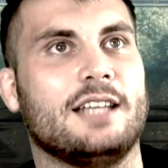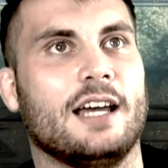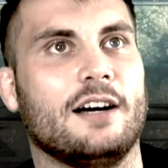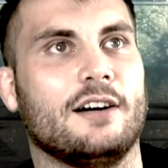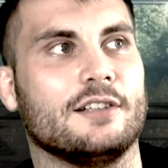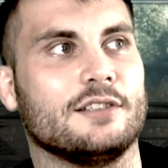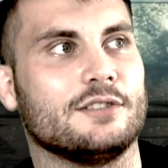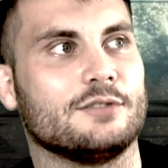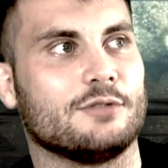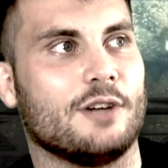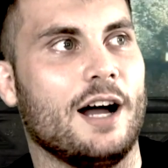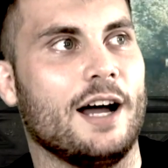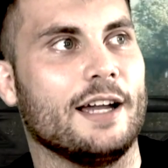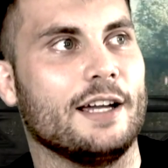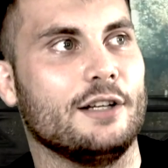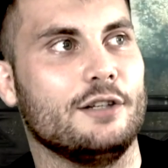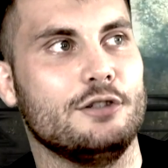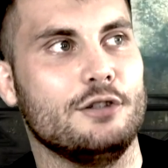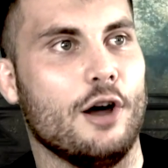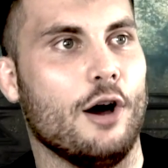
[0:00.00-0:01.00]
tells
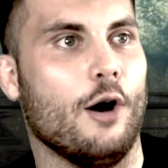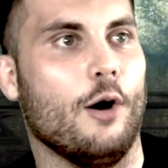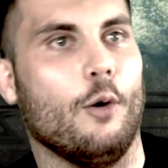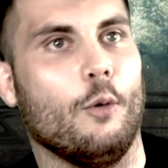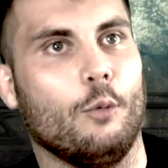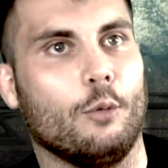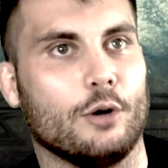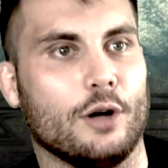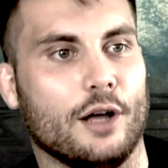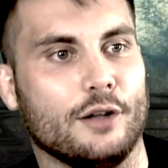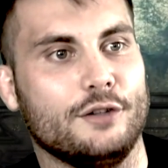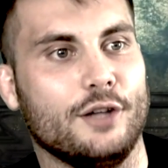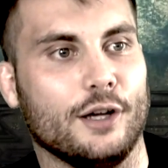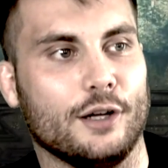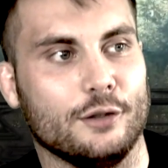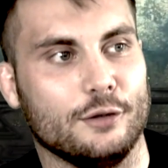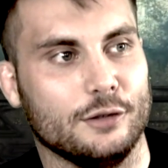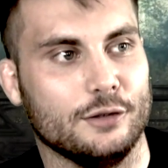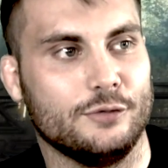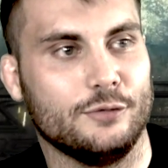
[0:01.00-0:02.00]
Ryan, no, we're not
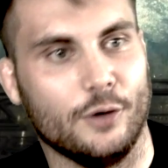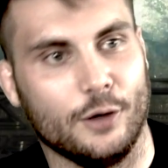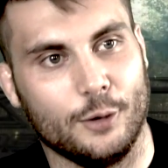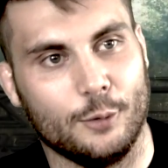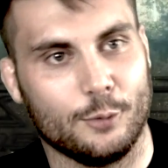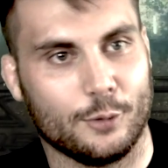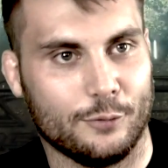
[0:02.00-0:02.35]
taking this fight.